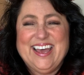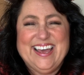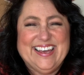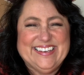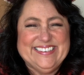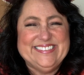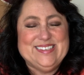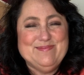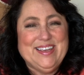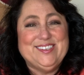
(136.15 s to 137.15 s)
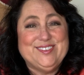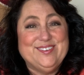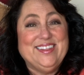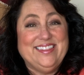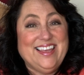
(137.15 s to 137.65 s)
to make
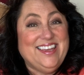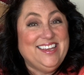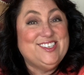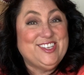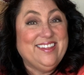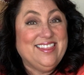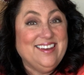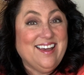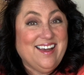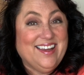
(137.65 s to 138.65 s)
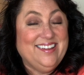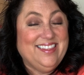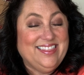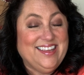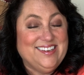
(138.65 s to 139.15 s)
sure that they each get the nod
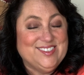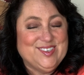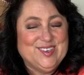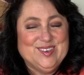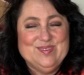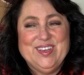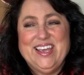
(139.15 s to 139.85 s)
that they deserve.